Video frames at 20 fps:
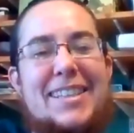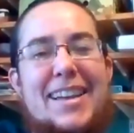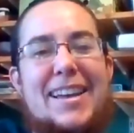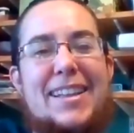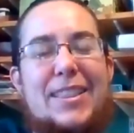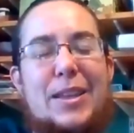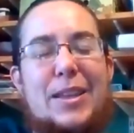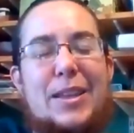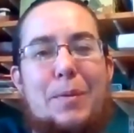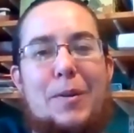
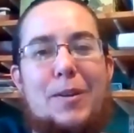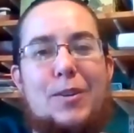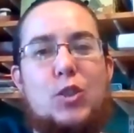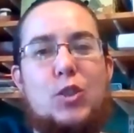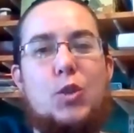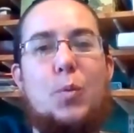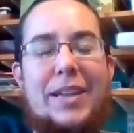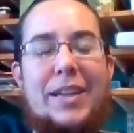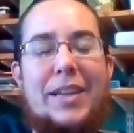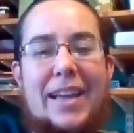that there were
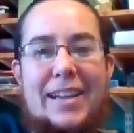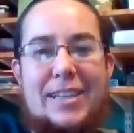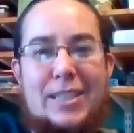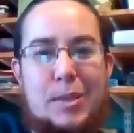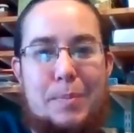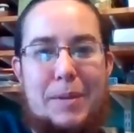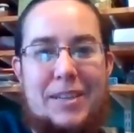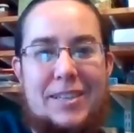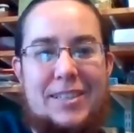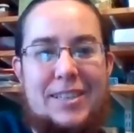28
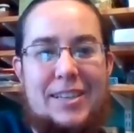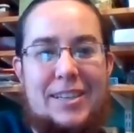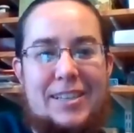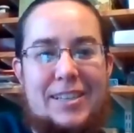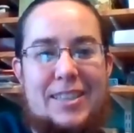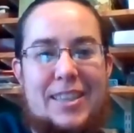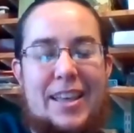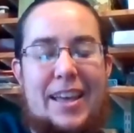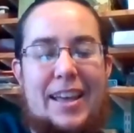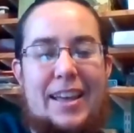
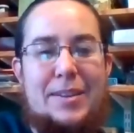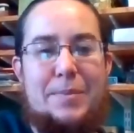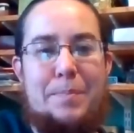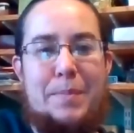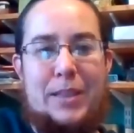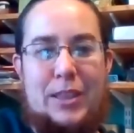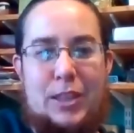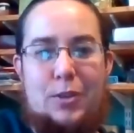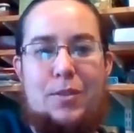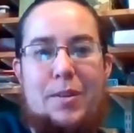species that
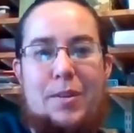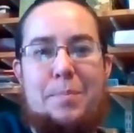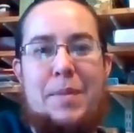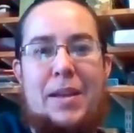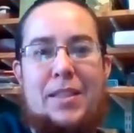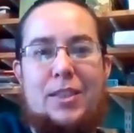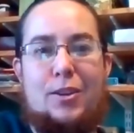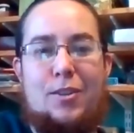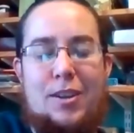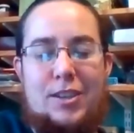
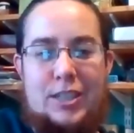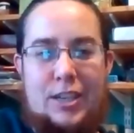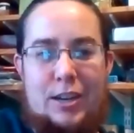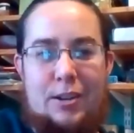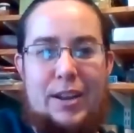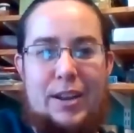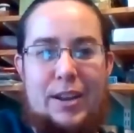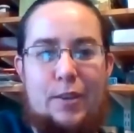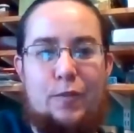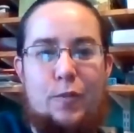met the
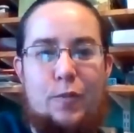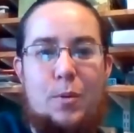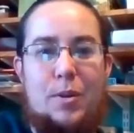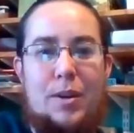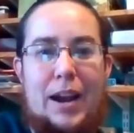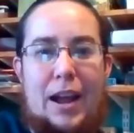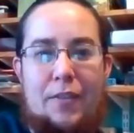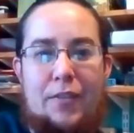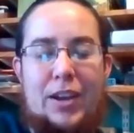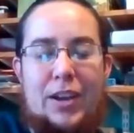criteria
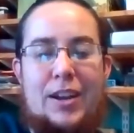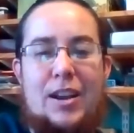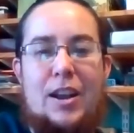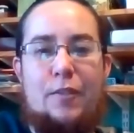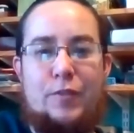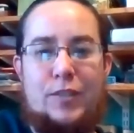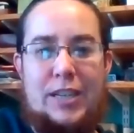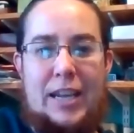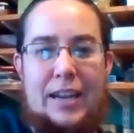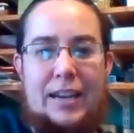for having
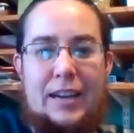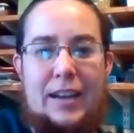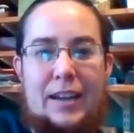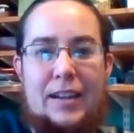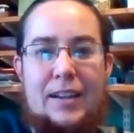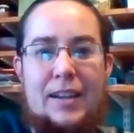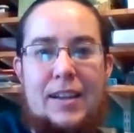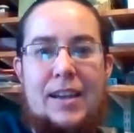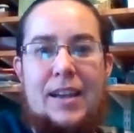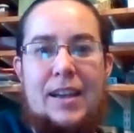enough
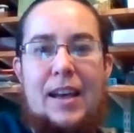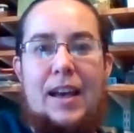data.